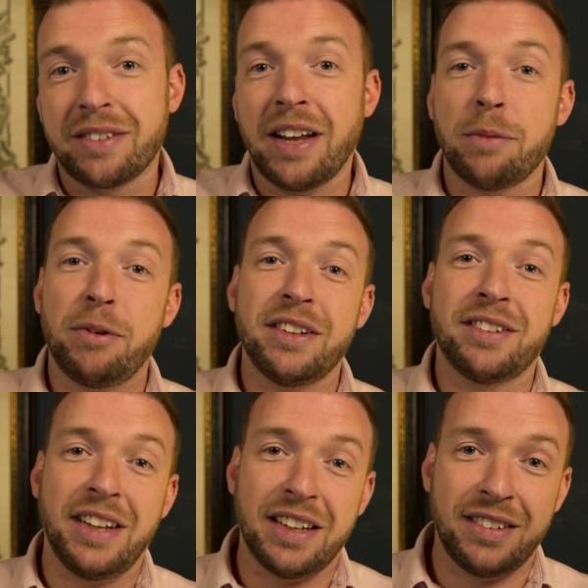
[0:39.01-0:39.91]
It celebrates
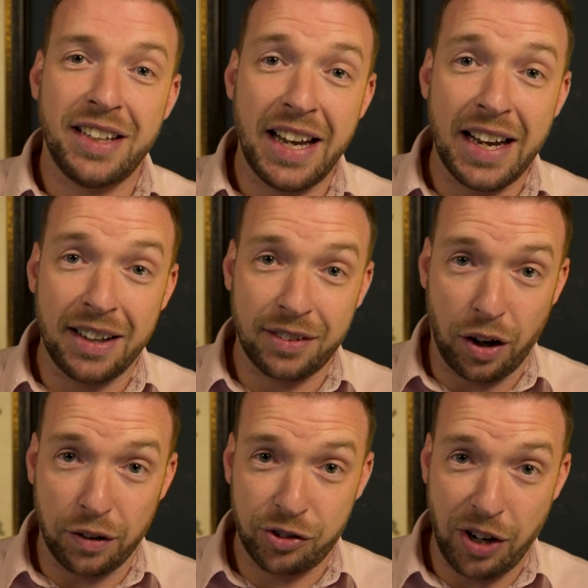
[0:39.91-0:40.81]
60 years
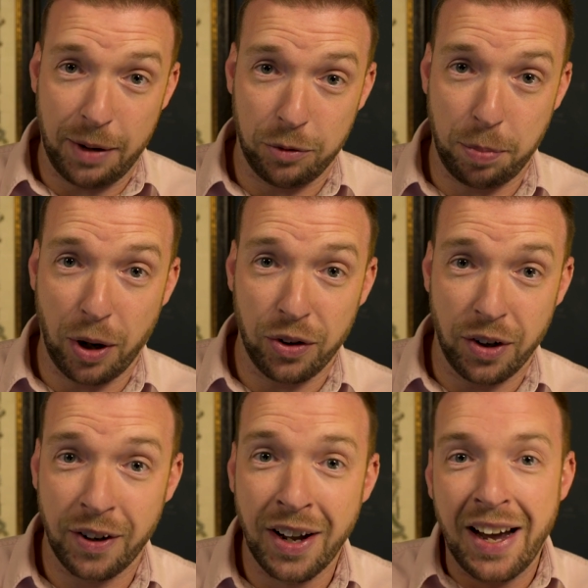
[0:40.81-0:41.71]
of James
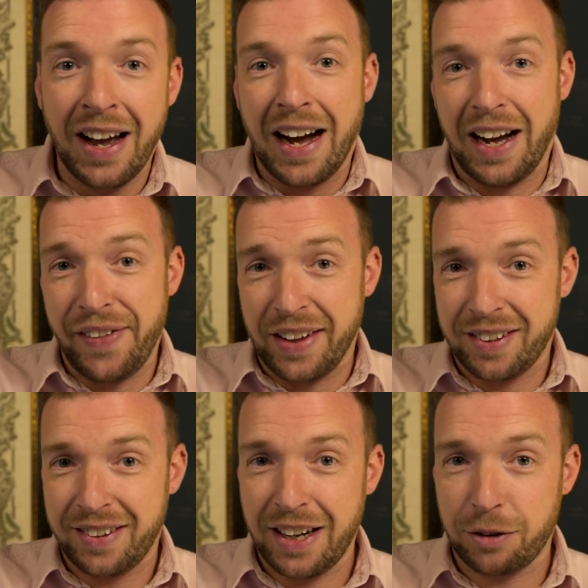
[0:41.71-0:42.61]
Bond. And there's
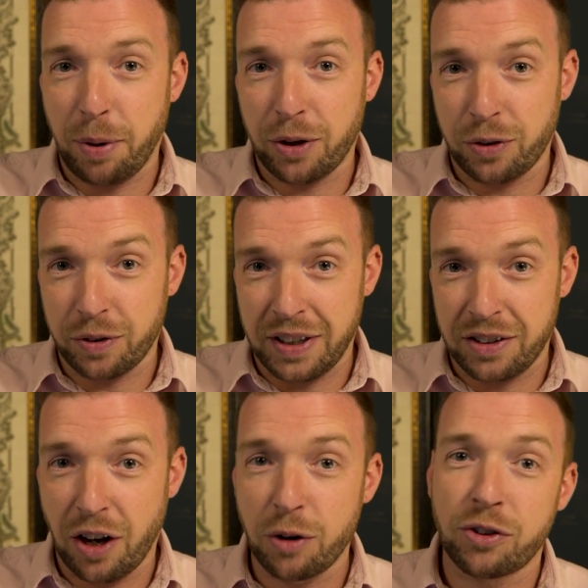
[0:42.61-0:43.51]
six bottles
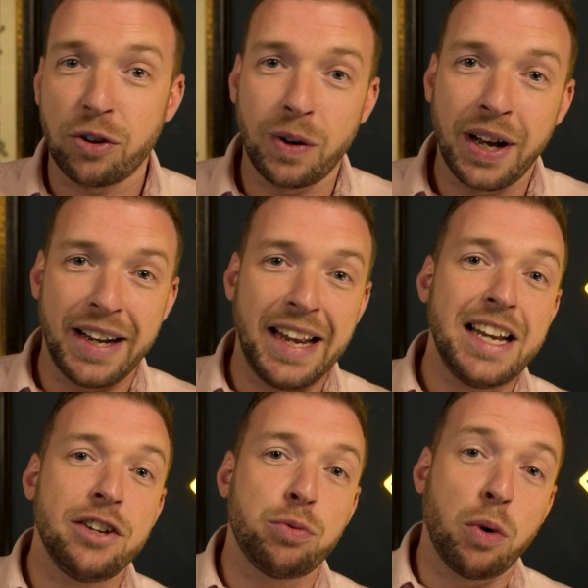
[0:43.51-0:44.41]
in total, and
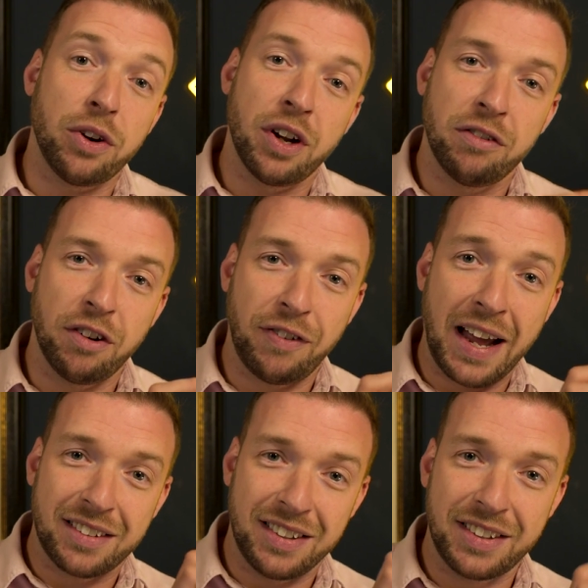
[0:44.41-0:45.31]
each one
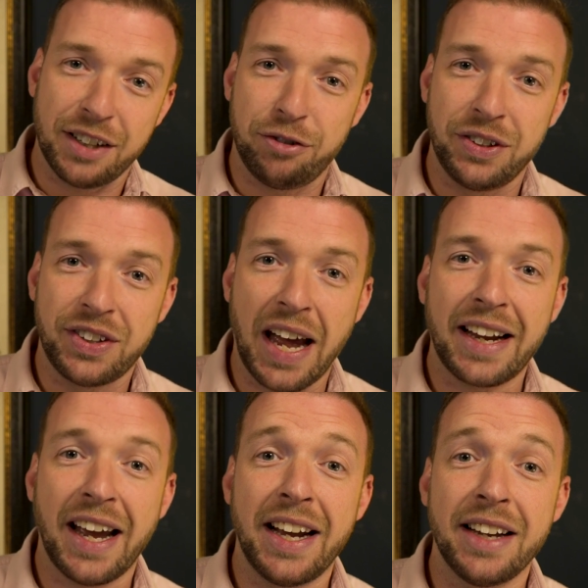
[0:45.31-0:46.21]
reflects a different
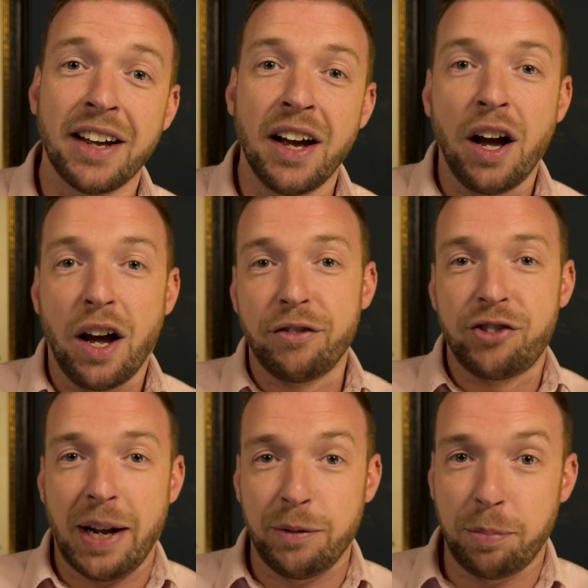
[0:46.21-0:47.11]
decade of
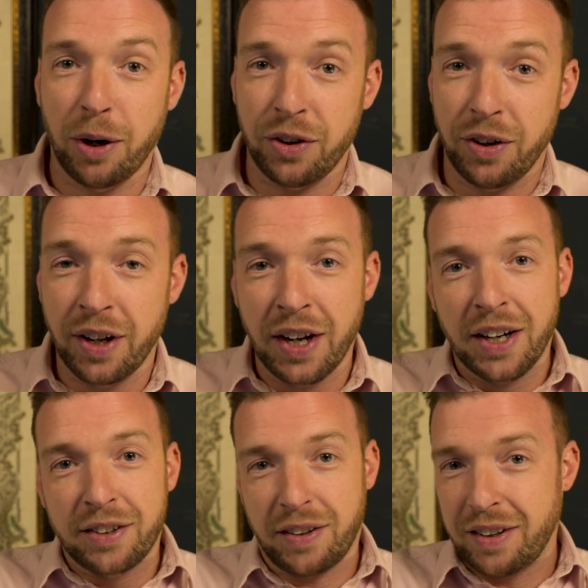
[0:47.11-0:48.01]
James Bond.
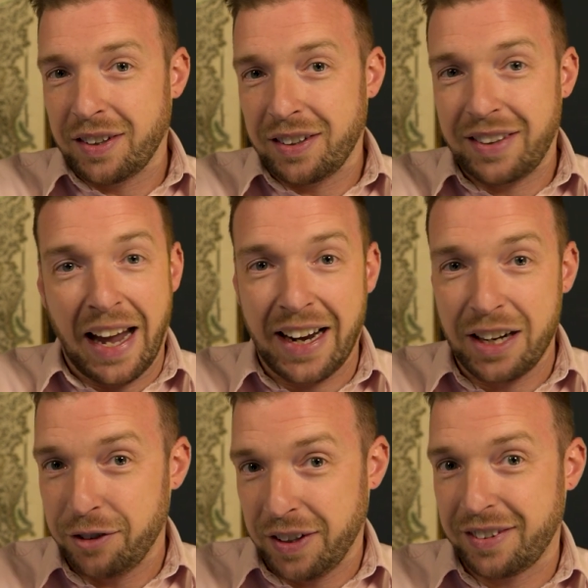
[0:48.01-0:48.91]
So there's this
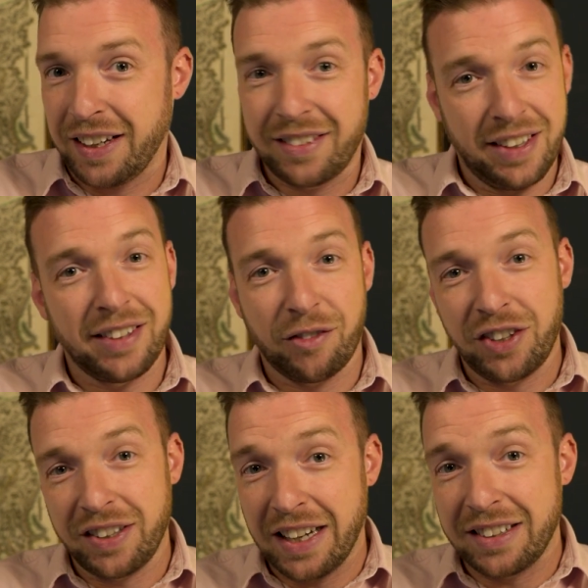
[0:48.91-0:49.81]
decade for the 60s,
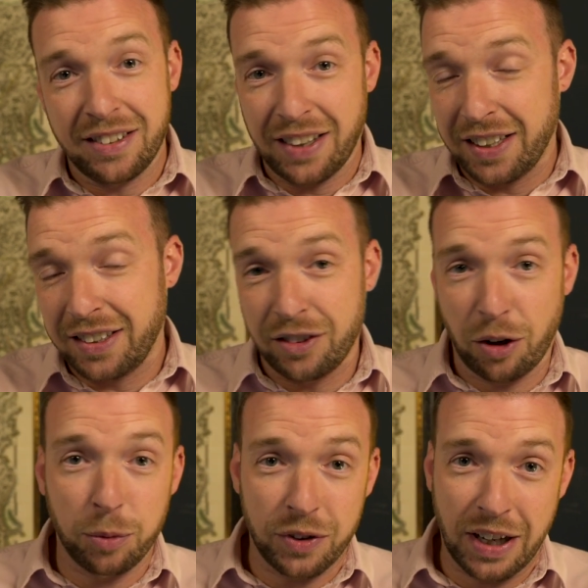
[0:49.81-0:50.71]
70s, 80s, 90s
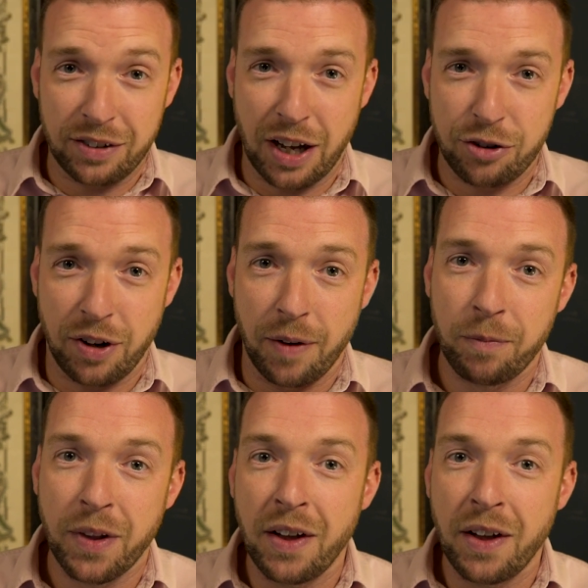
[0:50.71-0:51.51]
onwards, etc.